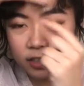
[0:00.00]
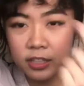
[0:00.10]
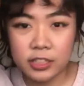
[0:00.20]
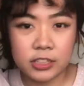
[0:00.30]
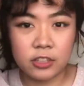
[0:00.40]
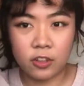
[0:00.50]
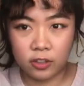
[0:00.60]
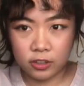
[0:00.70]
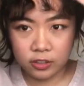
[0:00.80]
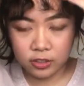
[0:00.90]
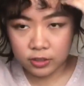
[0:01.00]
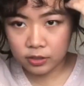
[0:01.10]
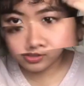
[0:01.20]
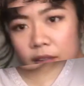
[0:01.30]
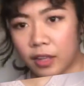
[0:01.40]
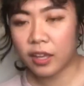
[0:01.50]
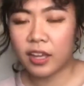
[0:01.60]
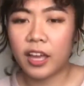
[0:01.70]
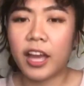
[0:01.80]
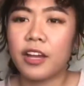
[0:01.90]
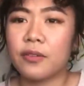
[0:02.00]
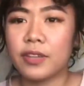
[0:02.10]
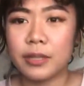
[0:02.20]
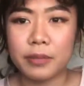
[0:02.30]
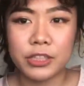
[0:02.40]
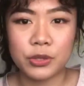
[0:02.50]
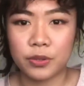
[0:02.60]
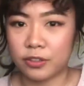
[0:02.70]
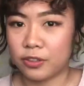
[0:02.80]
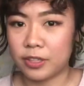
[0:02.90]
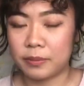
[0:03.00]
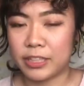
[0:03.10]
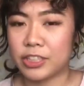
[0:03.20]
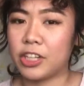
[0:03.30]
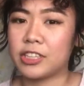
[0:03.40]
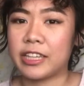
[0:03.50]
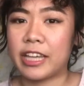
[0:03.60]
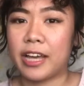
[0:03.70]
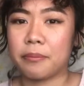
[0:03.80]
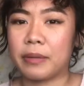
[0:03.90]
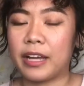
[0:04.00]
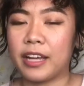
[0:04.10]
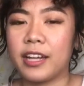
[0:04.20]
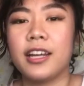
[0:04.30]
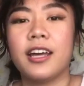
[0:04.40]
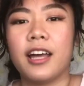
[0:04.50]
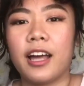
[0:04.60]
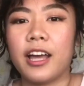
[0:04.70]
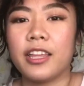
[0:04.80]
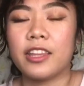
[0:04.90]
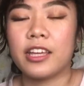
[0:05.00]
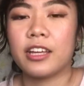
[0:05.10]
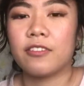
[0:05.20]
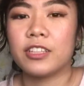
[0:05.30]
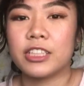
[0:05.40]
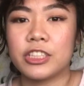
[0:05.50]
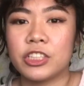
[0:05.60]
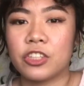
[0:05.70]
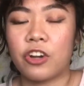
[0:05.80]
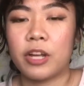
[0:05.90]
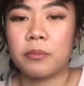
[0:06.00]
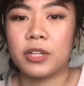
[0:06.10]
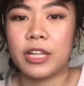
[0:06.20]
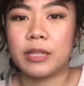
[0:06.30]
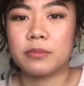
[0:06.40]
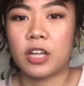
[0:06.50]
it is longer. I don't think my short curly bangs are that bad. I think of this Instagrammer named